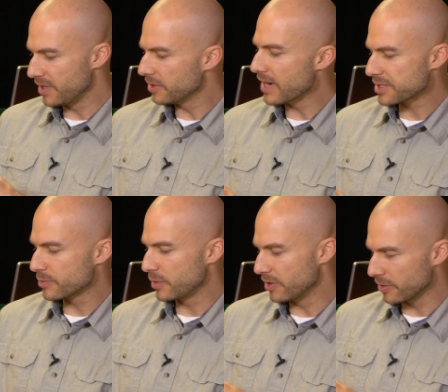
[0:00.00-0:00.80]
The interactions
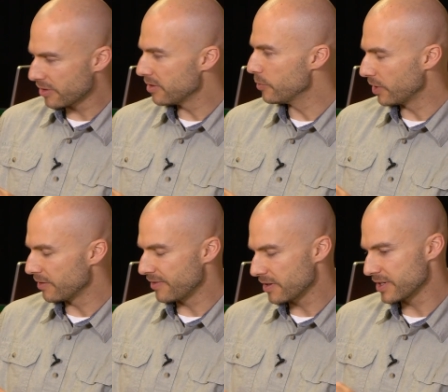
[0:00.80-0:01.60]
between the Earth and the Moon are
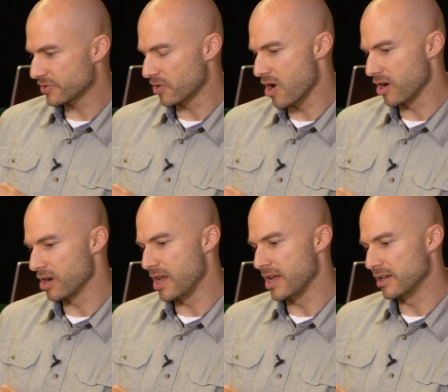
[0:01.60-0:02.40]
very strong,
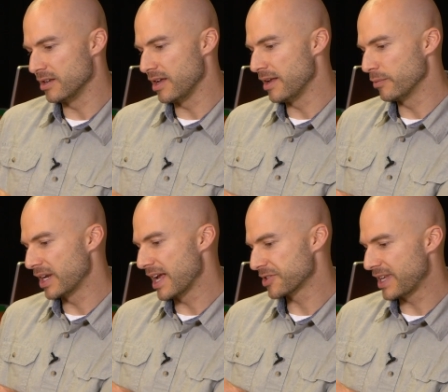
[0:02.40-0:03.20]
and and what
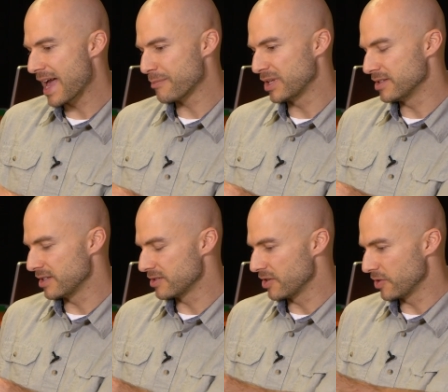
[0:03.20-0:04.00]
actually happens
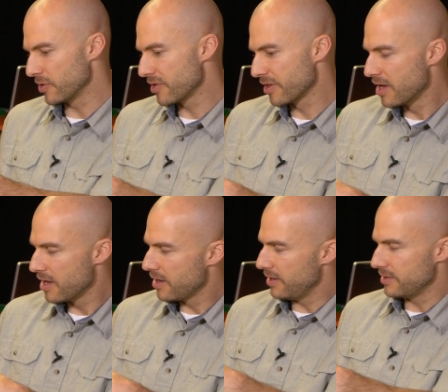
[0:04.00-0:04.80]
is the Earth
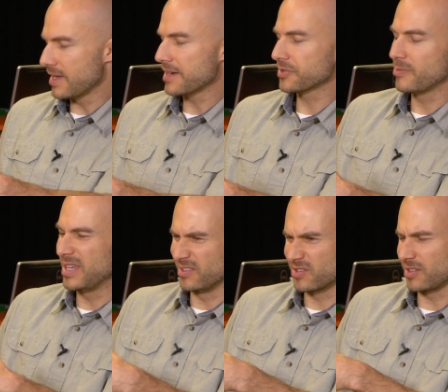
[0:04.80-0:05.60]
is actually
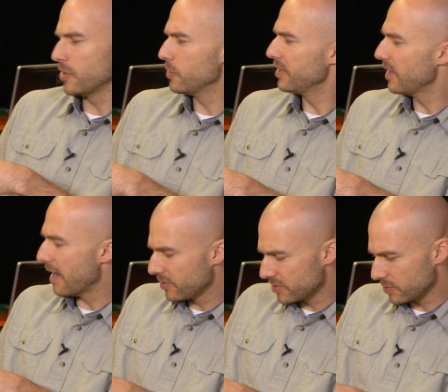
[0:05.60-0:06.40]
being slowed
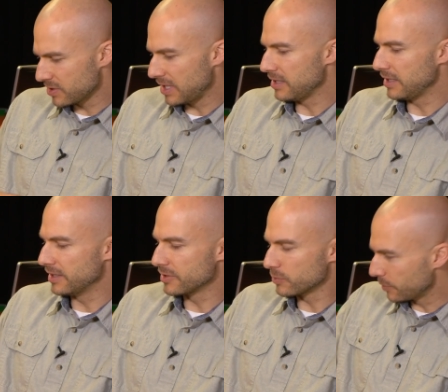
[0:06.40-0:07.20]
ever so slightly
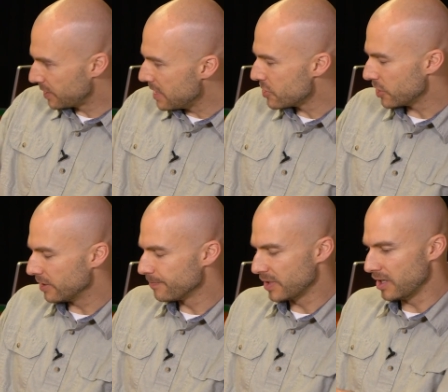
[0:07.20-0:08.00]
in its
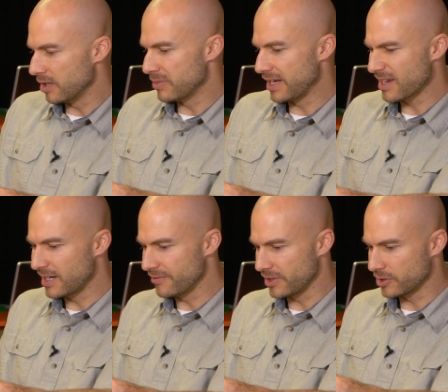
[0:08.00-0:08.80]
rotation um, by
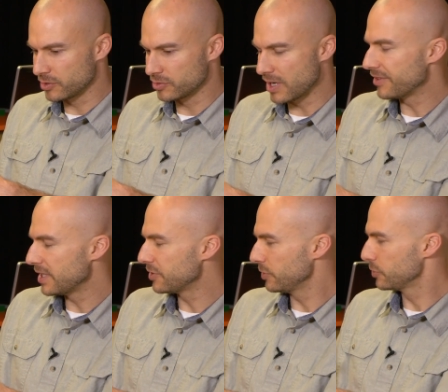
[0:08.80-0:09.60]
kind of the
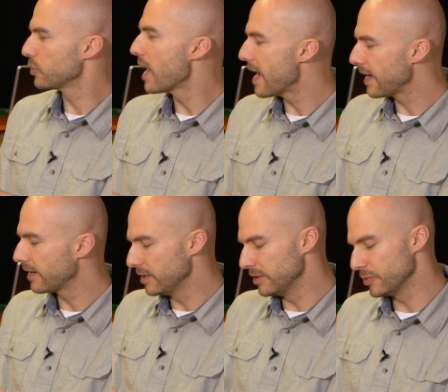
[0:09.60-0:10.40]
gravitational drag
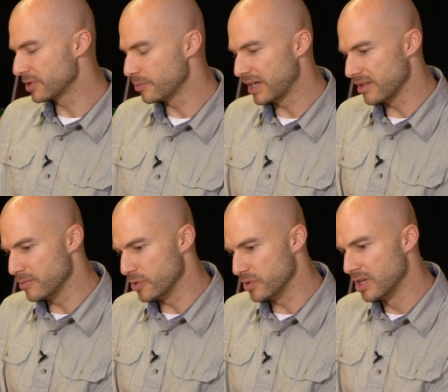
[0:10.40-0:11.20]
induced by the
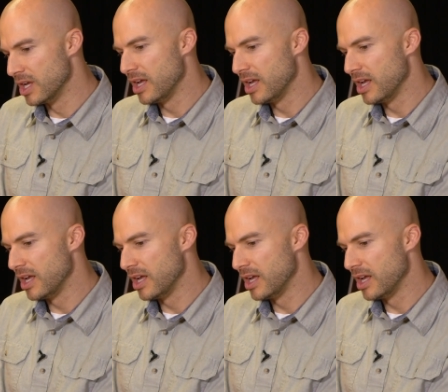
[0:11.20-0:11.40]
Moon.